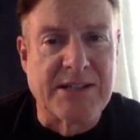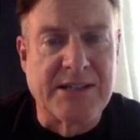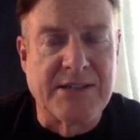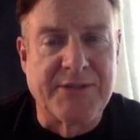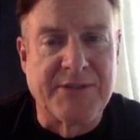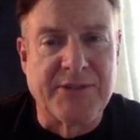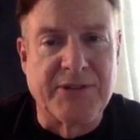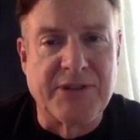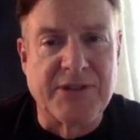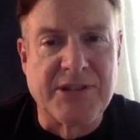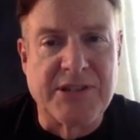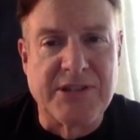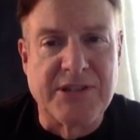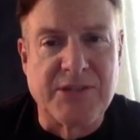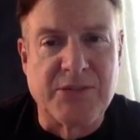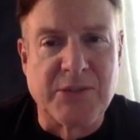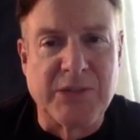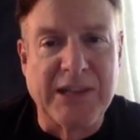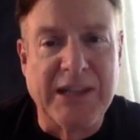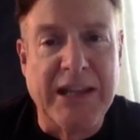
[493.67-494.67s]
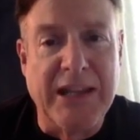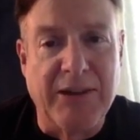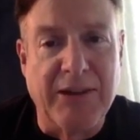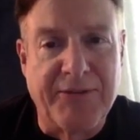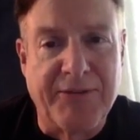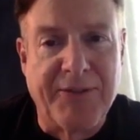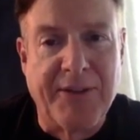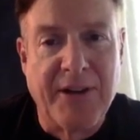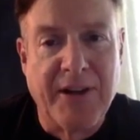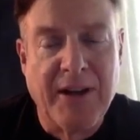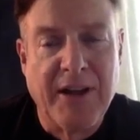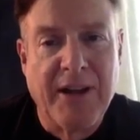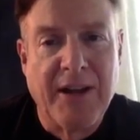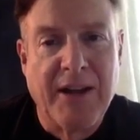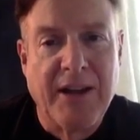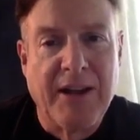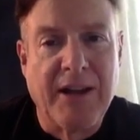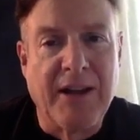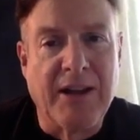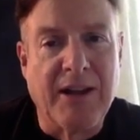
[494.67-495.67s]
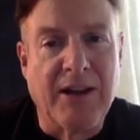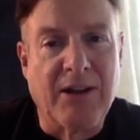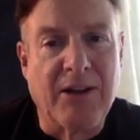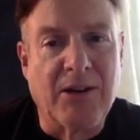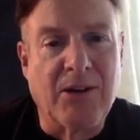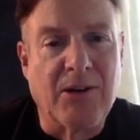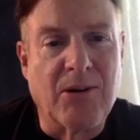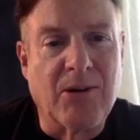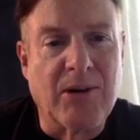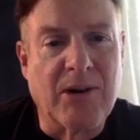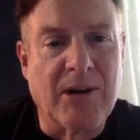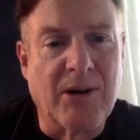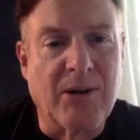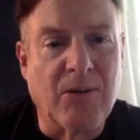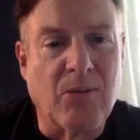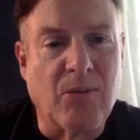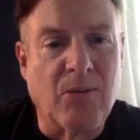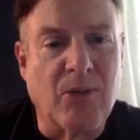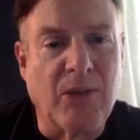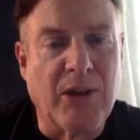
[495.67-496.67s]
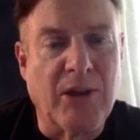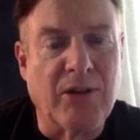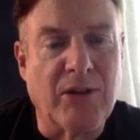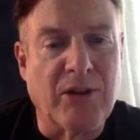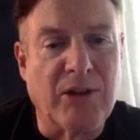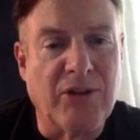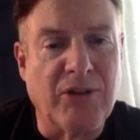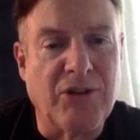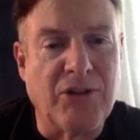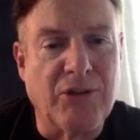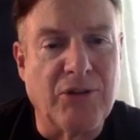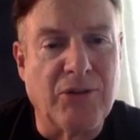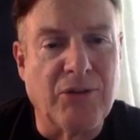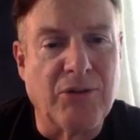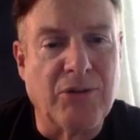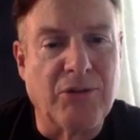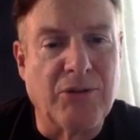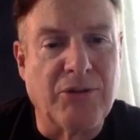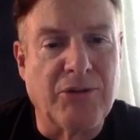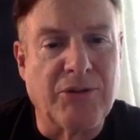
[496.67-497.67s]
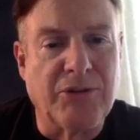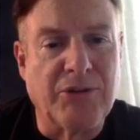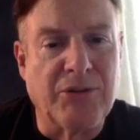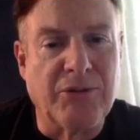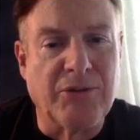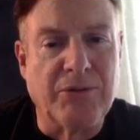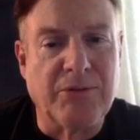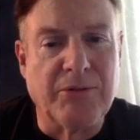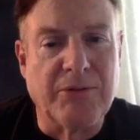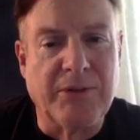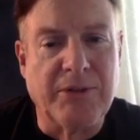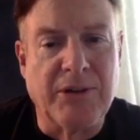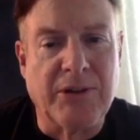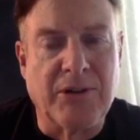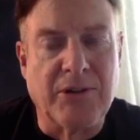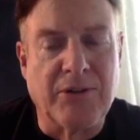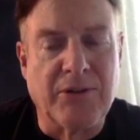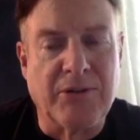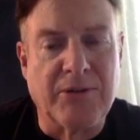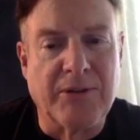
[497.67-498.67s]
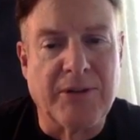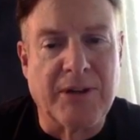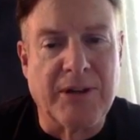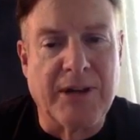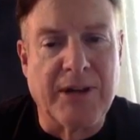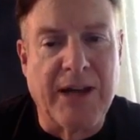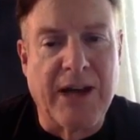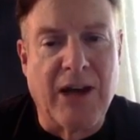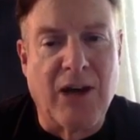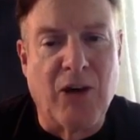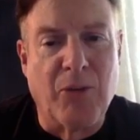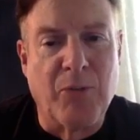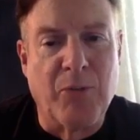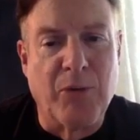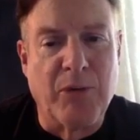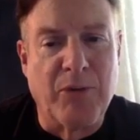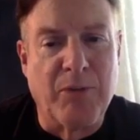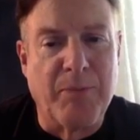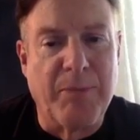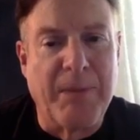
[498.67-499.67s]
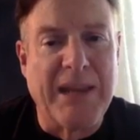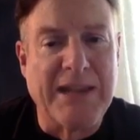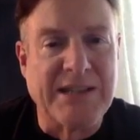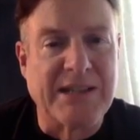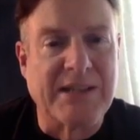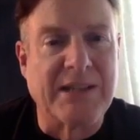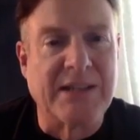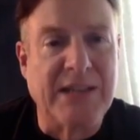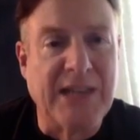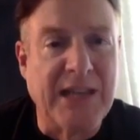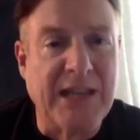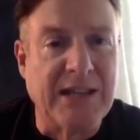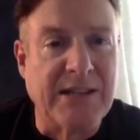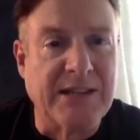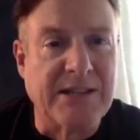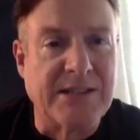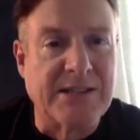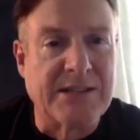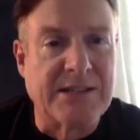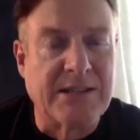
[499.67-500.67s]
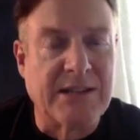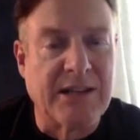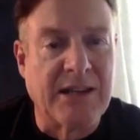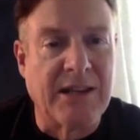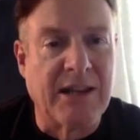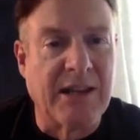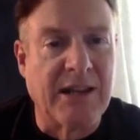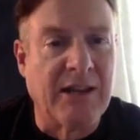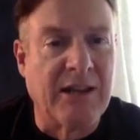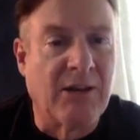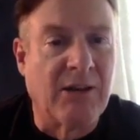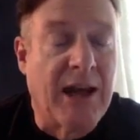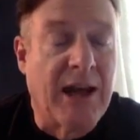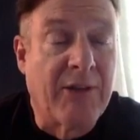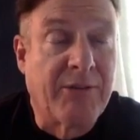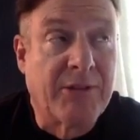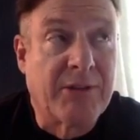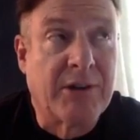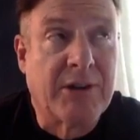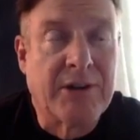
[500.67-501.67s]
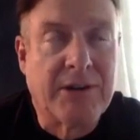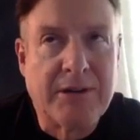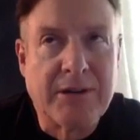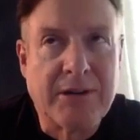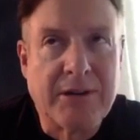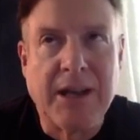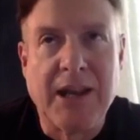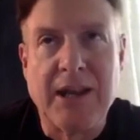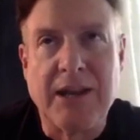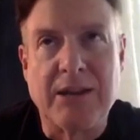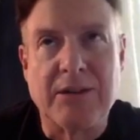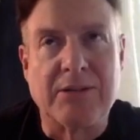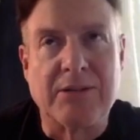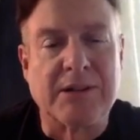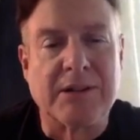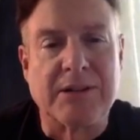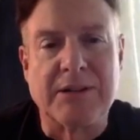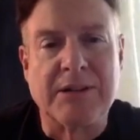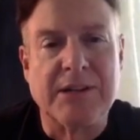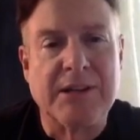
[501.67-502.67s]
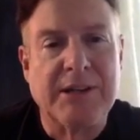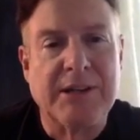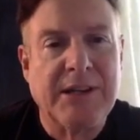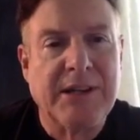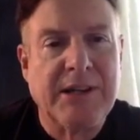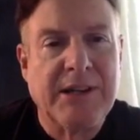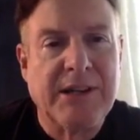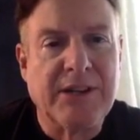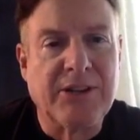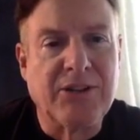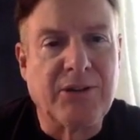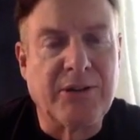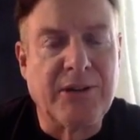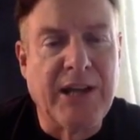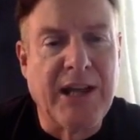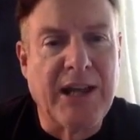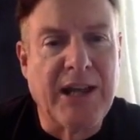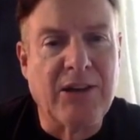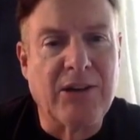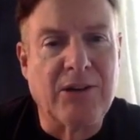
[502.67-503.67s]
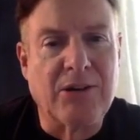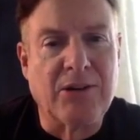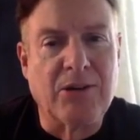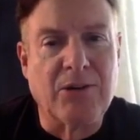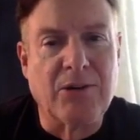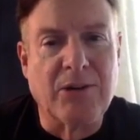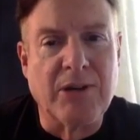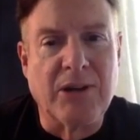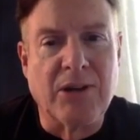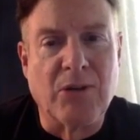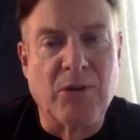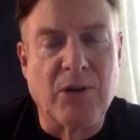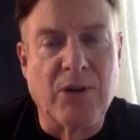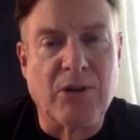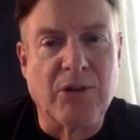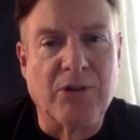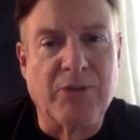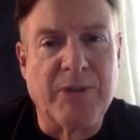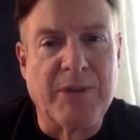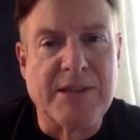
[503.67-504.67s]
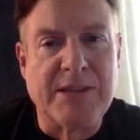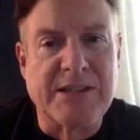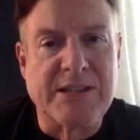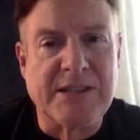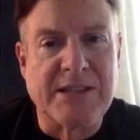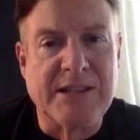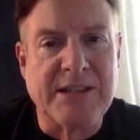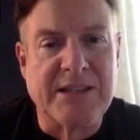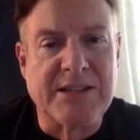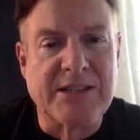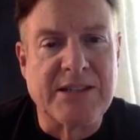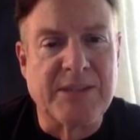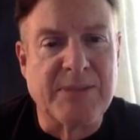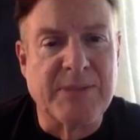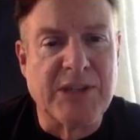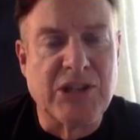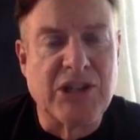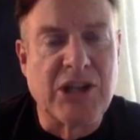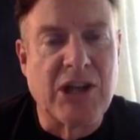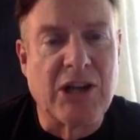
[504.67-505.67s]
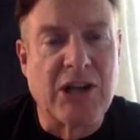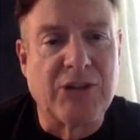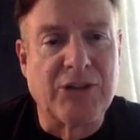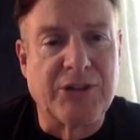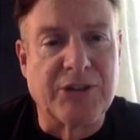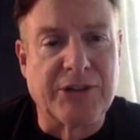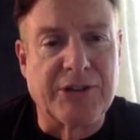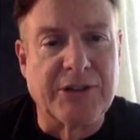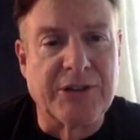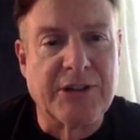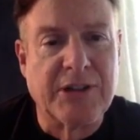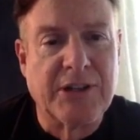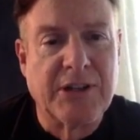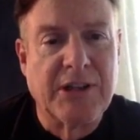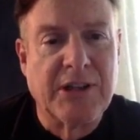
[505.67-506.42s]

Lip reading: The first is relief. What are you going to do to help with basic needs? And after a hurricane or a tornado, one of those basic needs could be shelter.